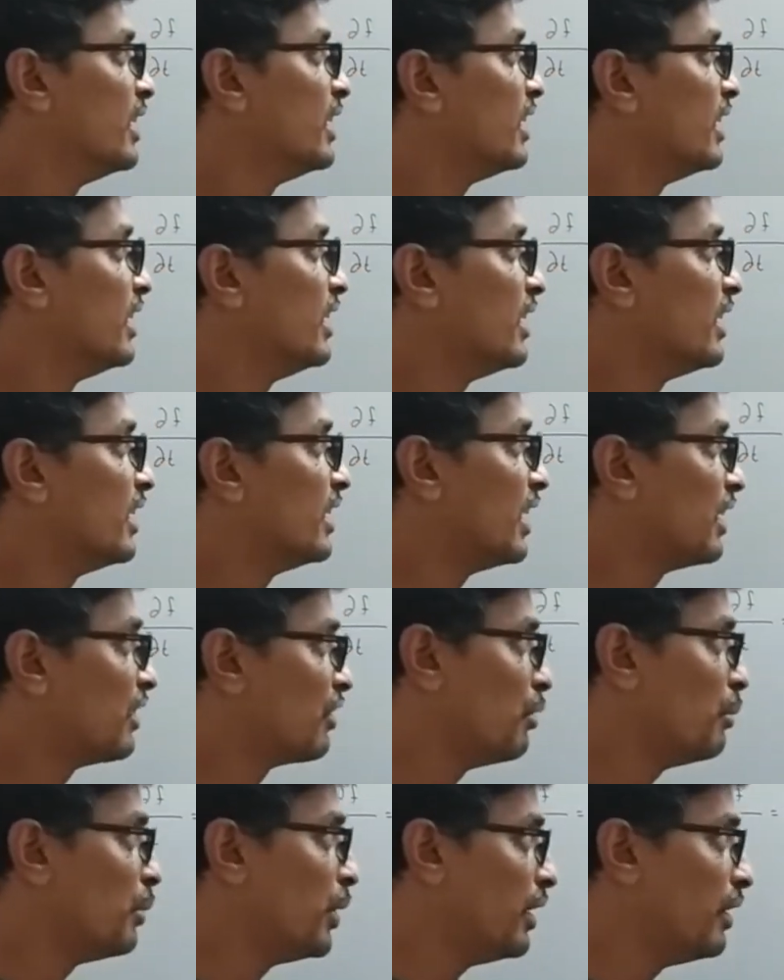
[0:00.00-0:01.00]
that
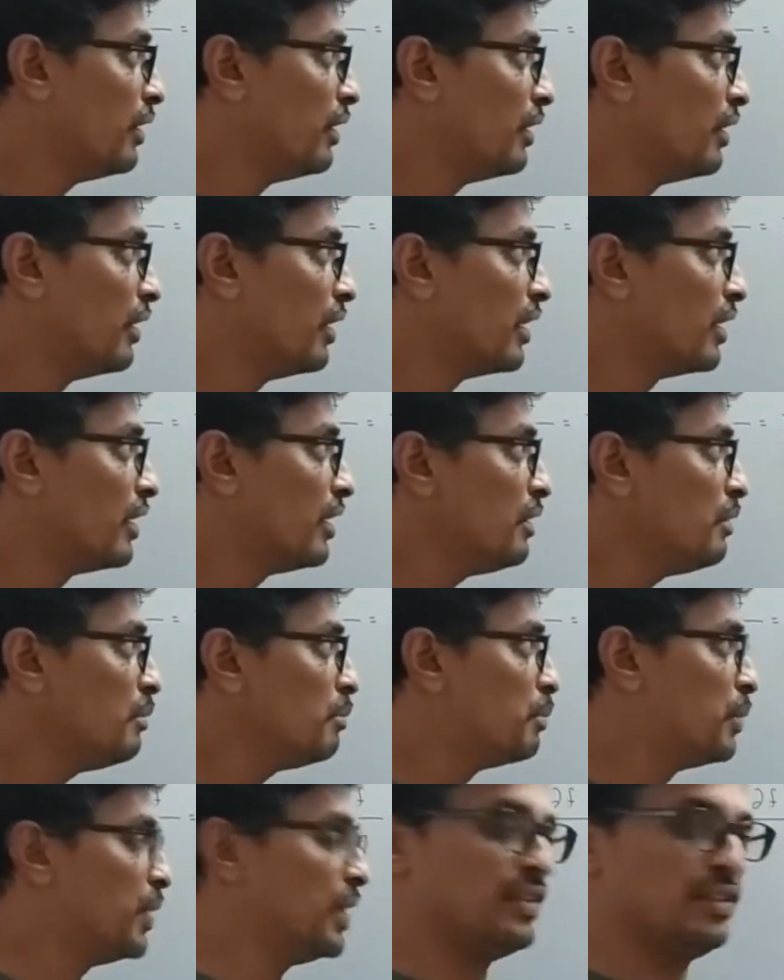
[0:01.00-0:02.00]
will be at a
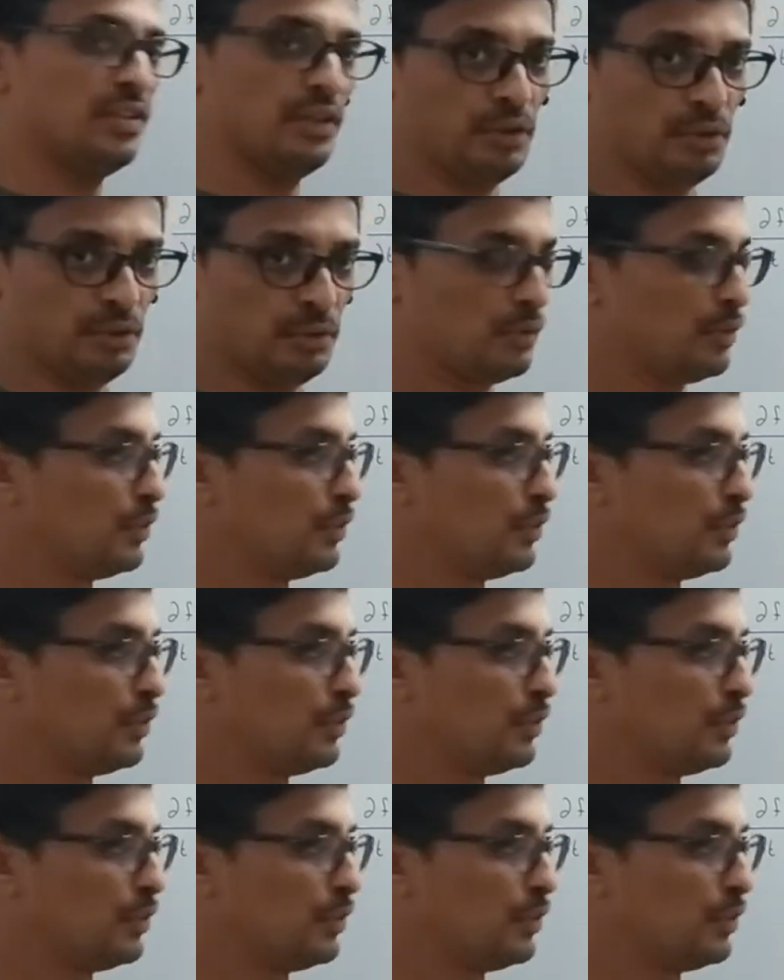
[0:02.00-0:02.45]
P0.